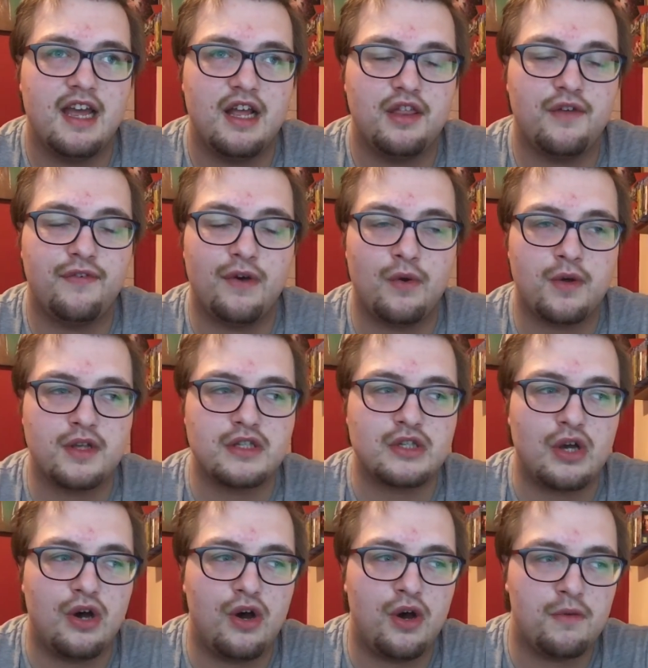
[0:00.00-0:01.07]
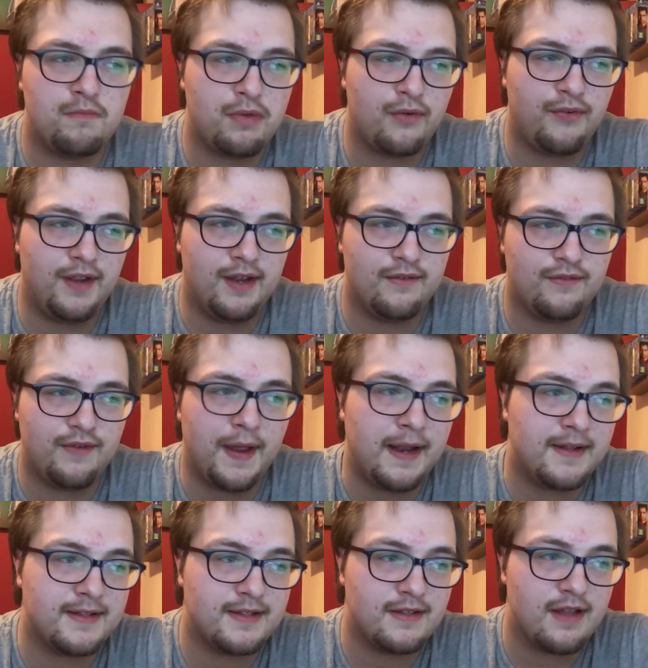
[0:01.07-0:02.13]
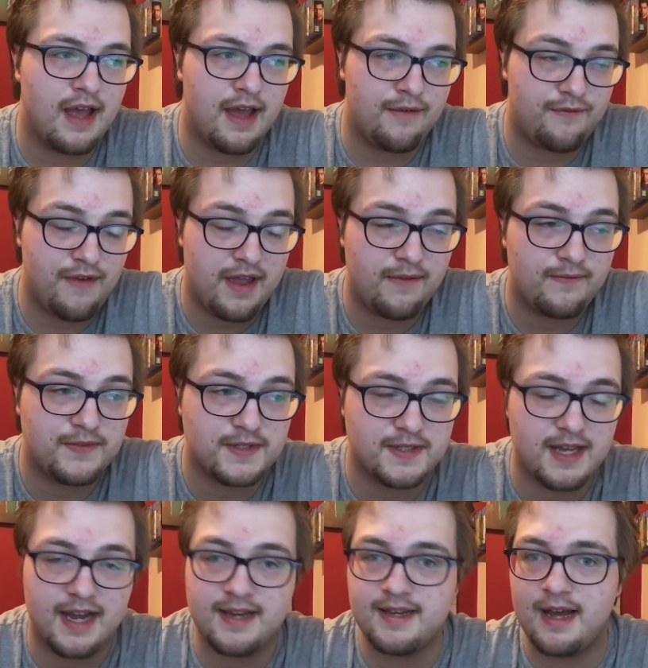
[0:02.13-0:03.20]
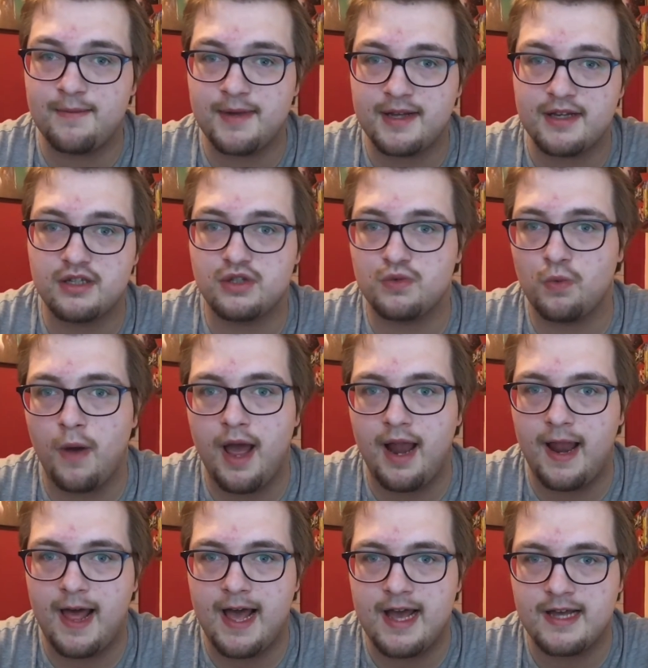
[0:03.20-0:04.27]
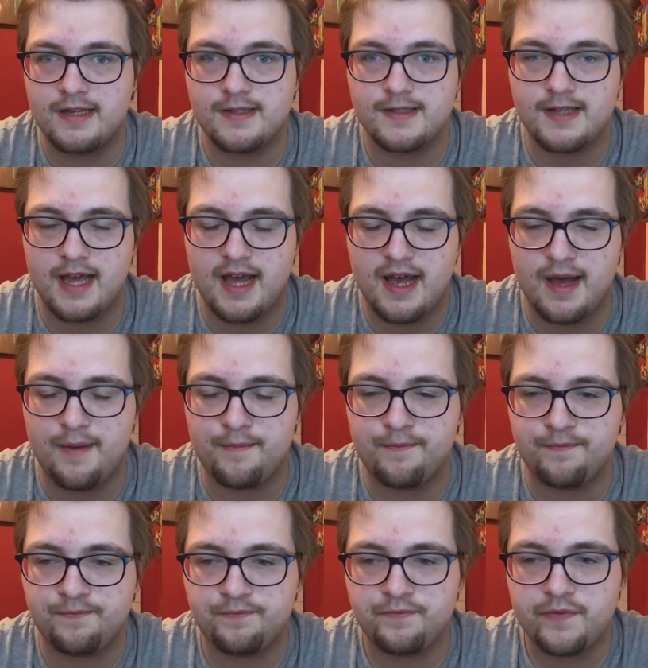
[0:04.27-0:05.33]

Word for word: the focus on Buffy and Faith, uh, Faith's dynamic as well as um,